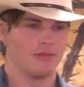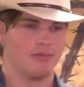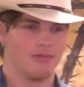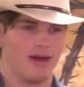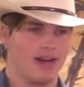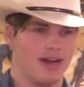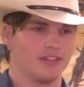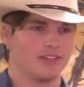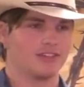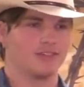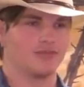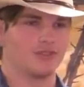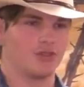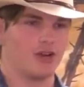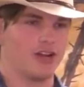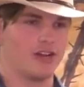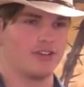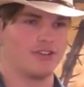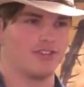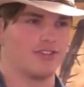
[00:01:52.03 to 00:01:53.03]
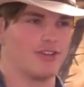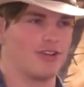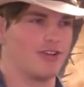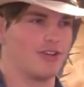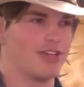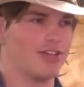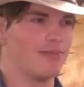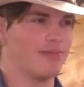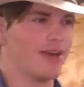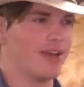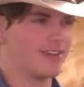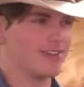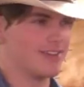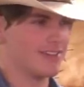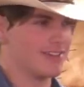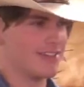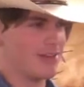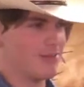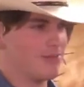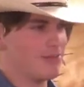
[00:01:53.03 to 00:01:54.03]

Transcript: miles of trails that all led back to the same